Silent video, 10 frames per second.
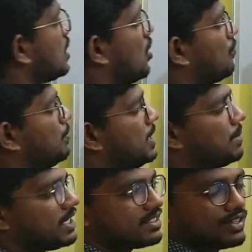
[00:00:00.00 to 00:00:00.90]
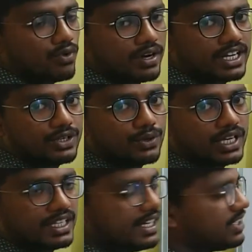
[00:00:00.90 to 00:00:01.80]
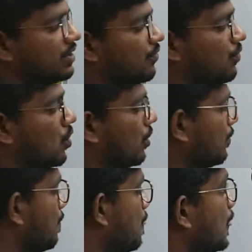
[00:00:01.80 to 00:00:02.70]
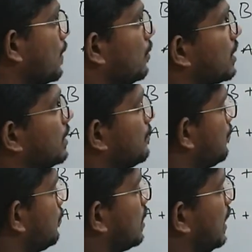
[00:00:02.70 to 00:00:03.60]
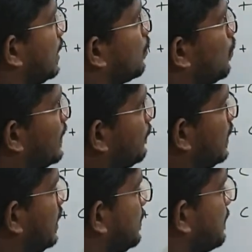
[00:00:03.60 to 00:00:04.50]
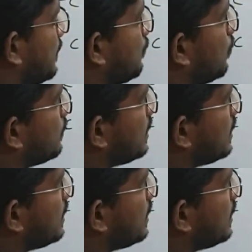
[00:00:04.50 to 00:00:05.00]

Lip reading: of B plus C working together is 4. Okay, and 120 by 40